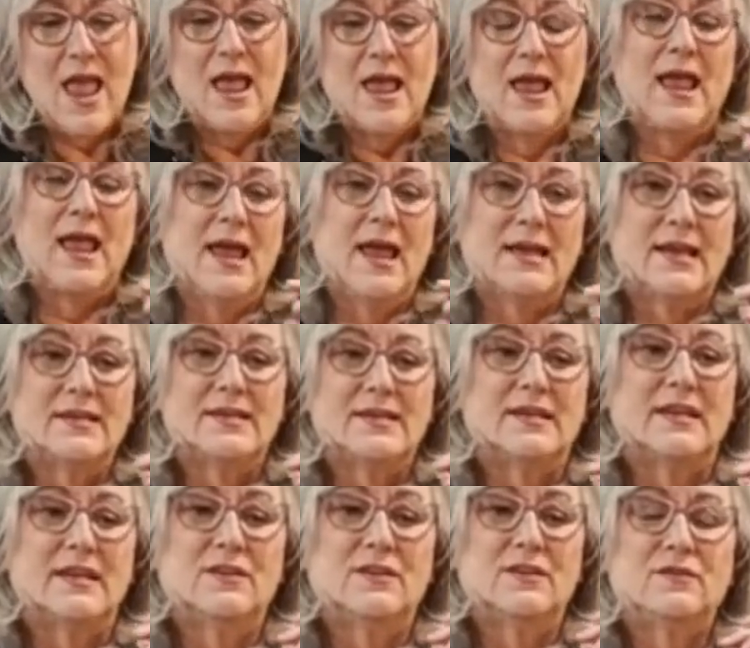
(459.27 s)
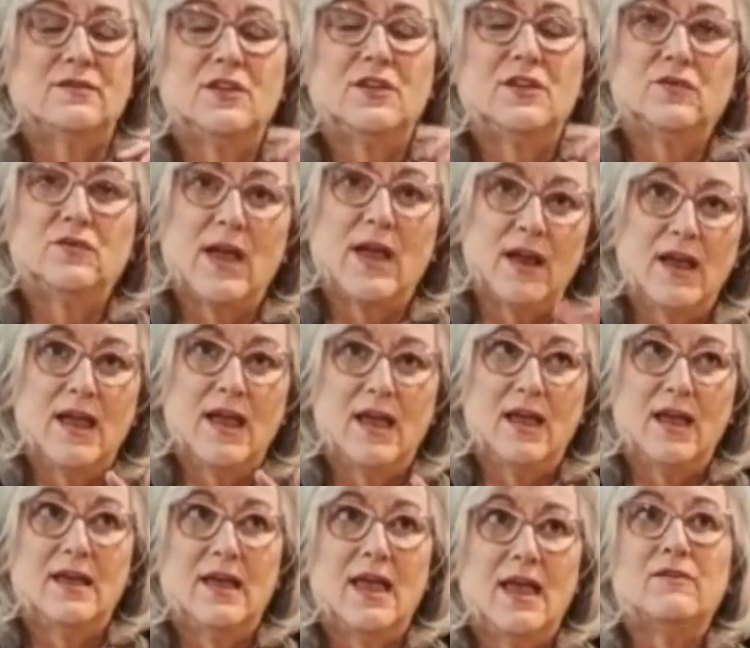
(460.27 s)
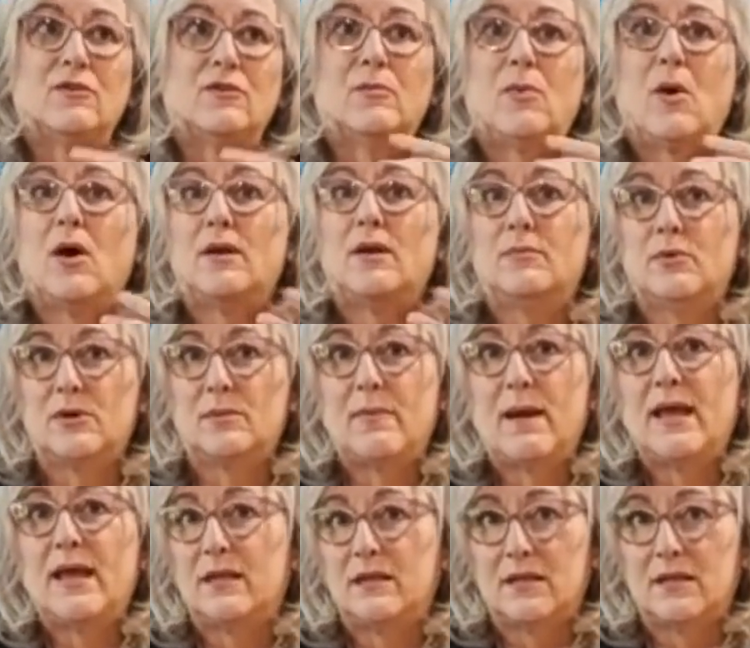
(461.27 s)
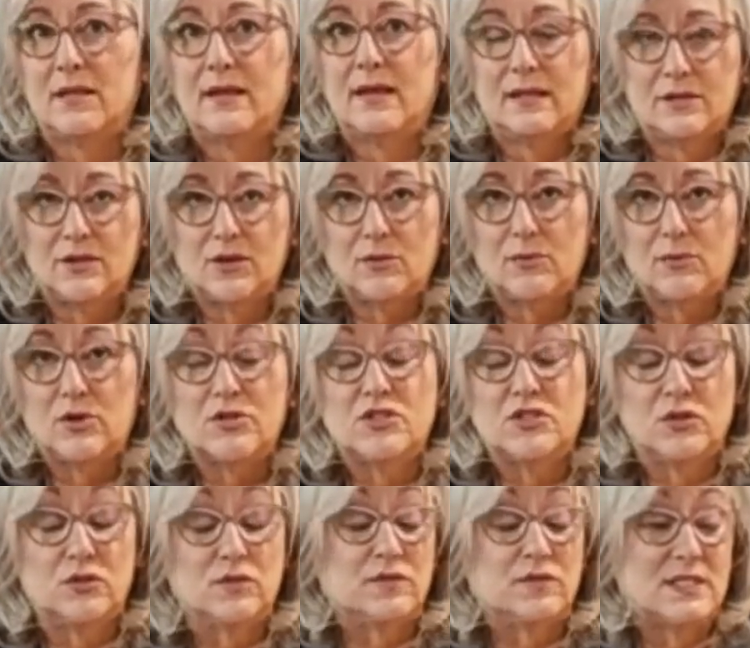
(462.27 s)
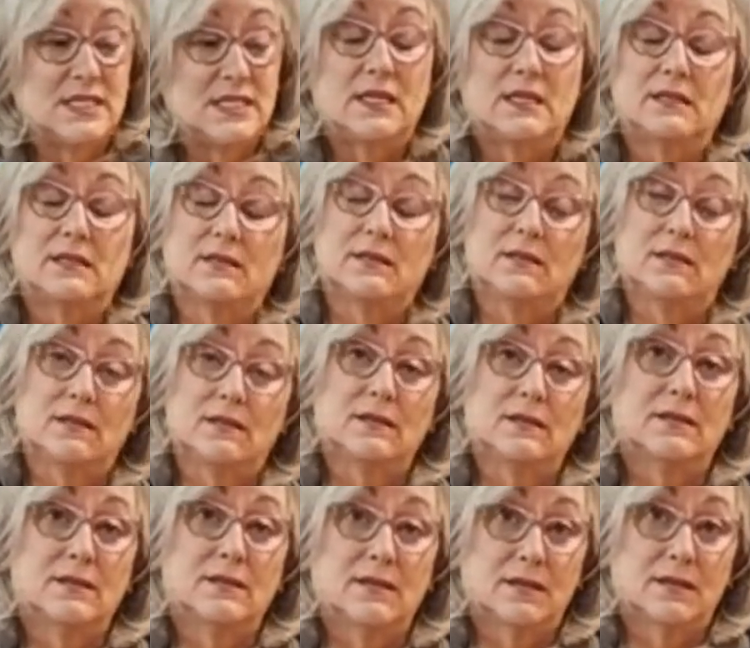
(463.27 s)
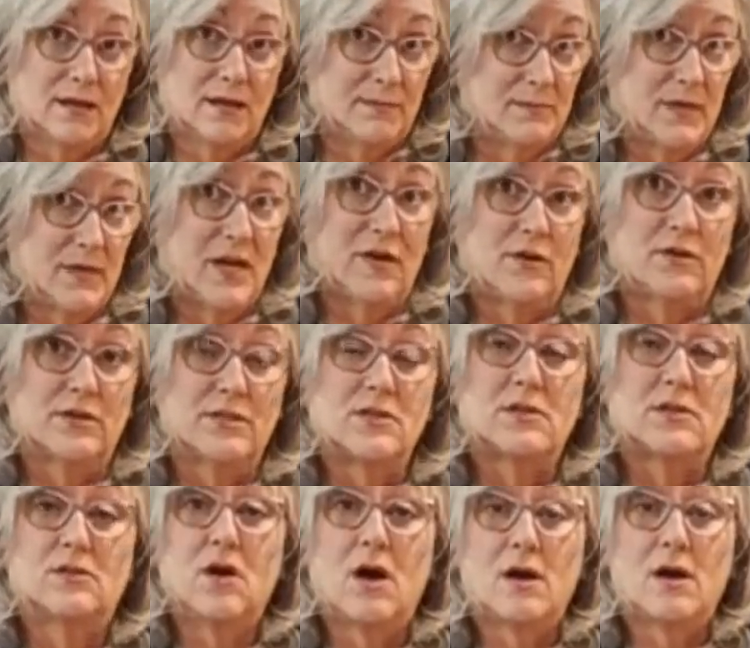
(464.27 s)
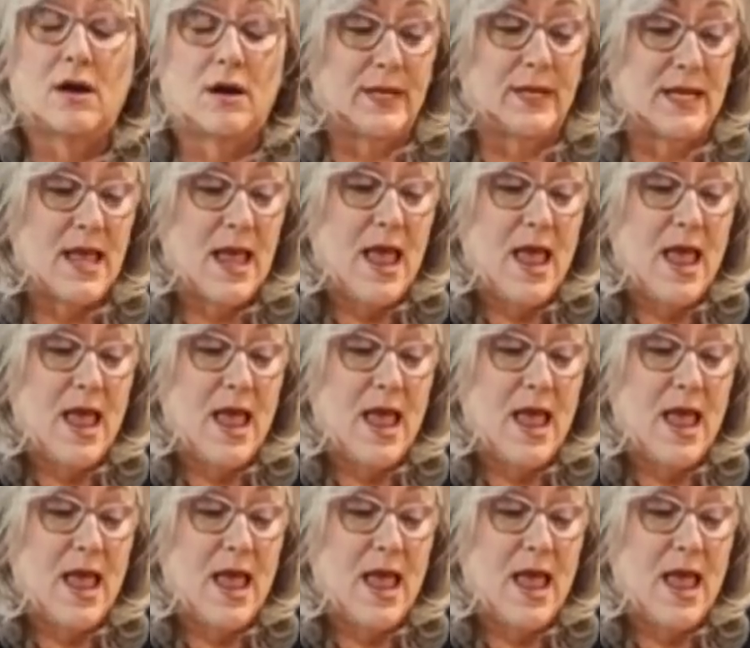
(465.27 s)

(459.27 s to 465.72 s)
And if you've ever bought a book by Eleanor Burns, you've seen Carol's long arming.